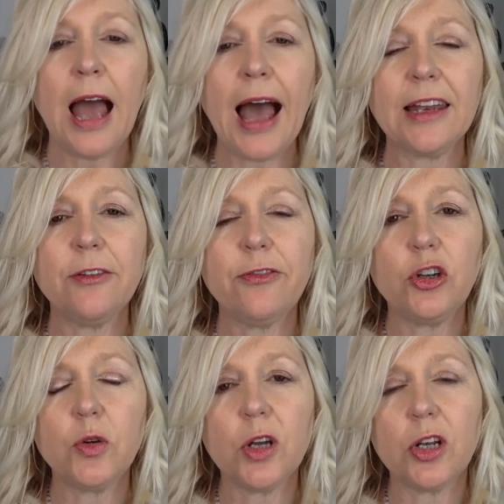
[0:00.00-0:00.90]
And if
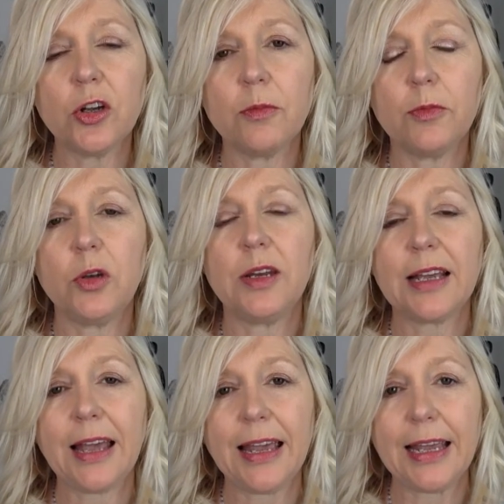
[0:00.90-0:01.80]
you can
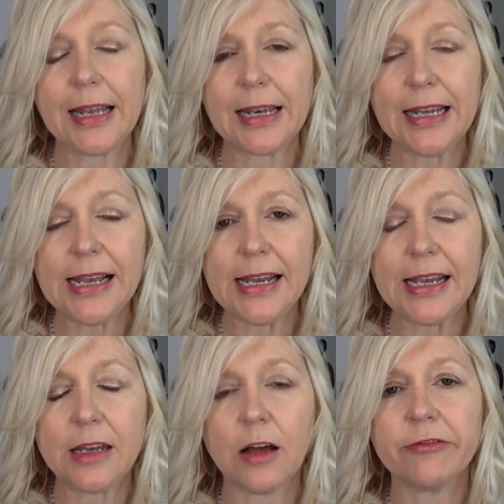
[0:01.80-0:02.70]
communicate clearly
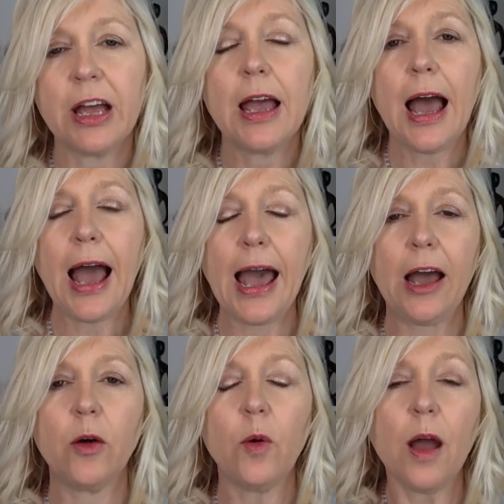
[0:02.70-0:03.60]
enough
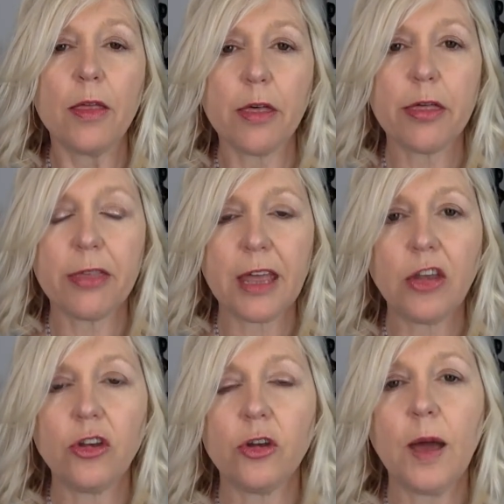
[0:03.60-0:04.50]
how the
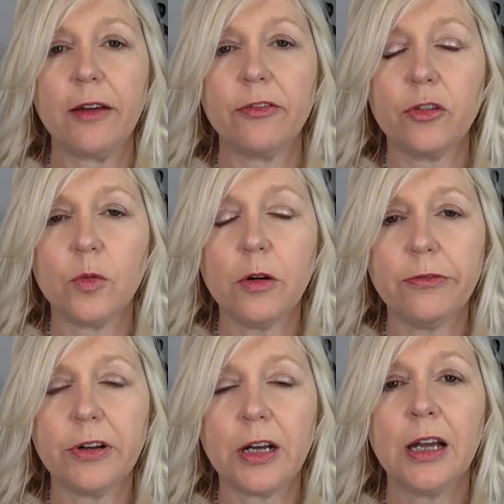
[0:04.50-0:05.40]
thing you have to
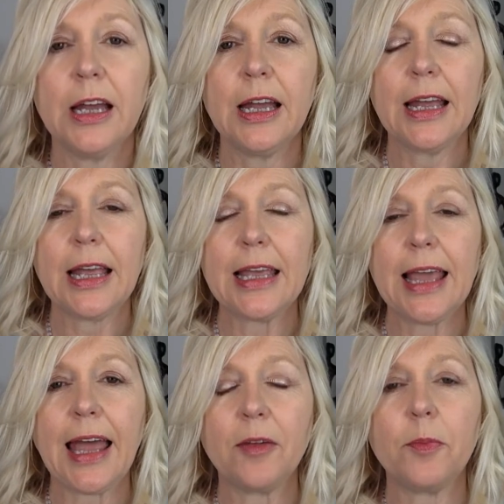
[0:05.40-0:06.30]
offer
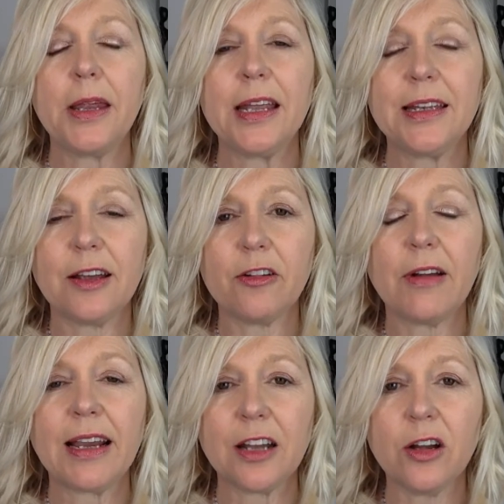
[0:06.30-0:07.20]
can be a
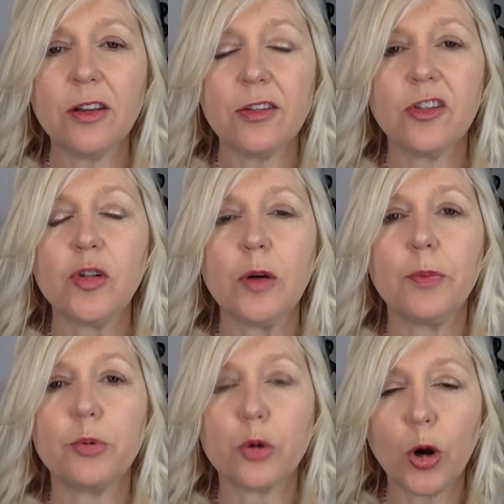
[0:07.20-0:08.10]
direct answer to a
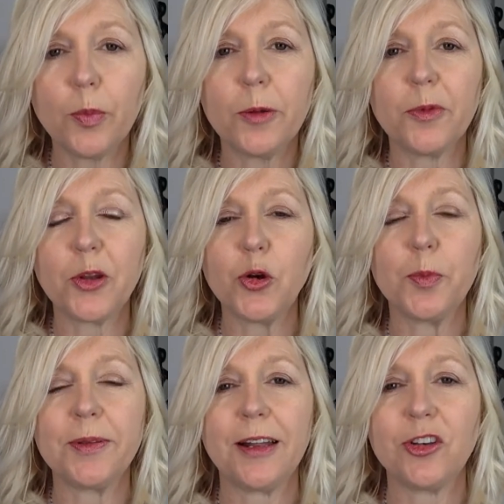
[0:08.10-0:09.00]
problem that your
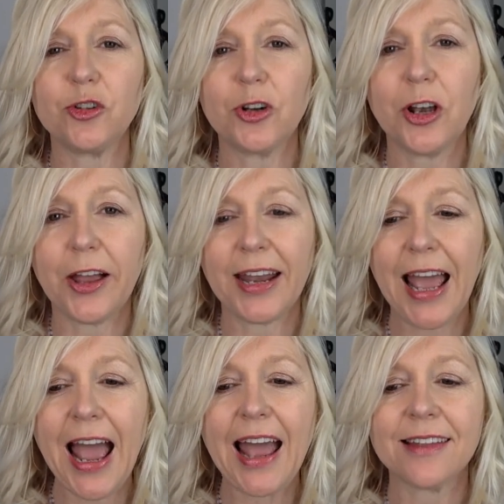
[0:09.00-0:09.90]
potential client
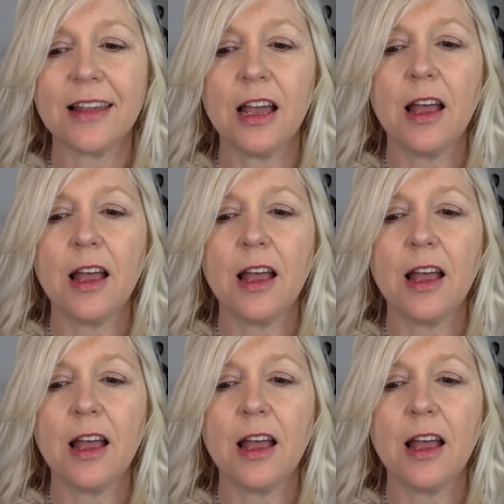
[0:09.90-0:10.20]
has,